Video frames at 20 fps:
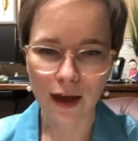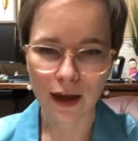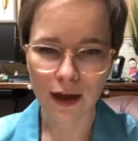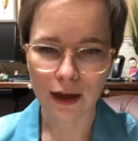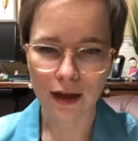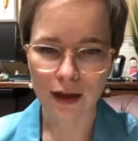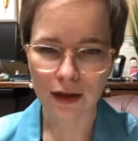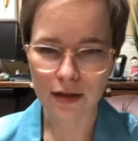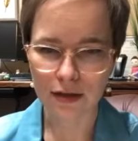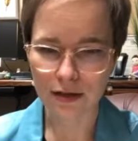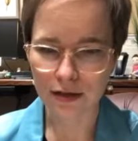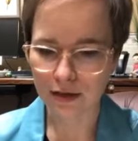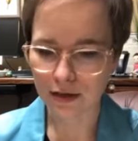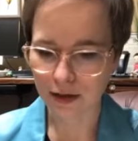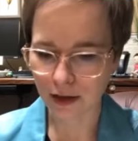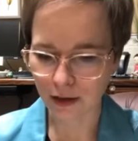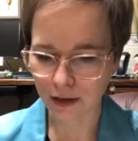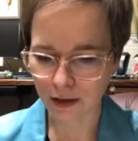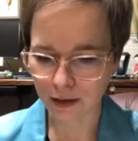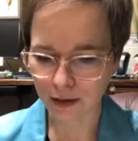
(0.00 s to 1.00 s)

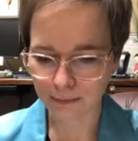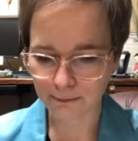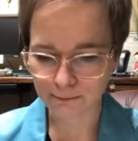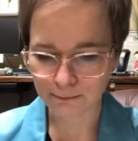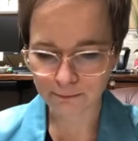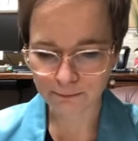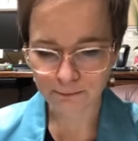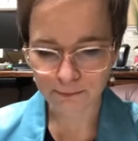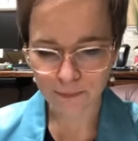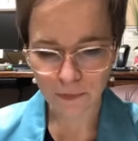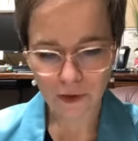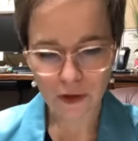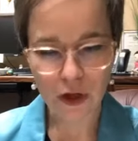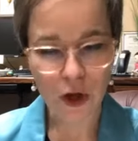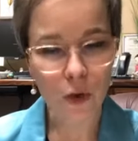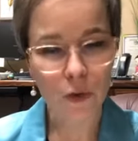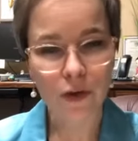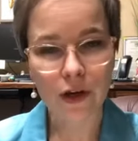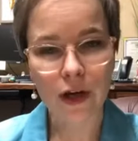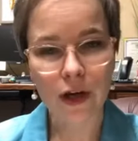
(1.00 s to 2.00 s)
And
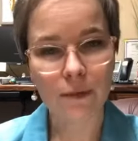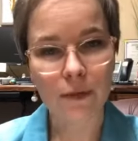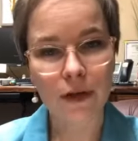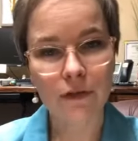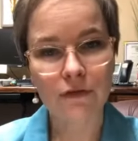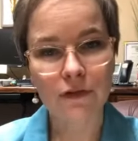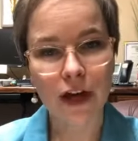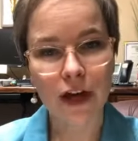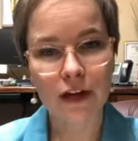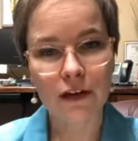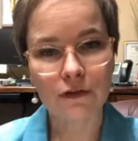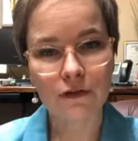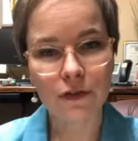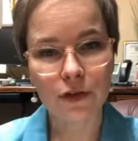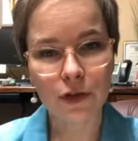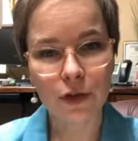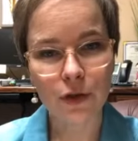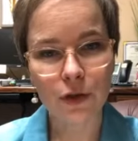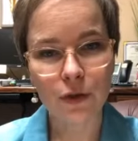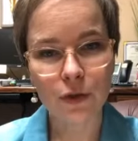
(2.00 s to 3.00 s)
know that I'm fighting for
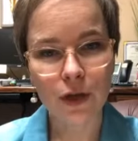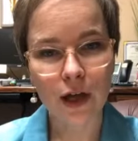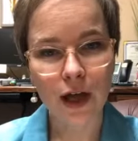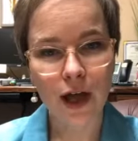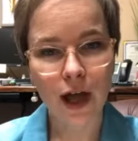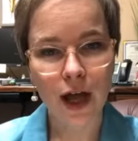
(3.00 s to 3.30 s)
you.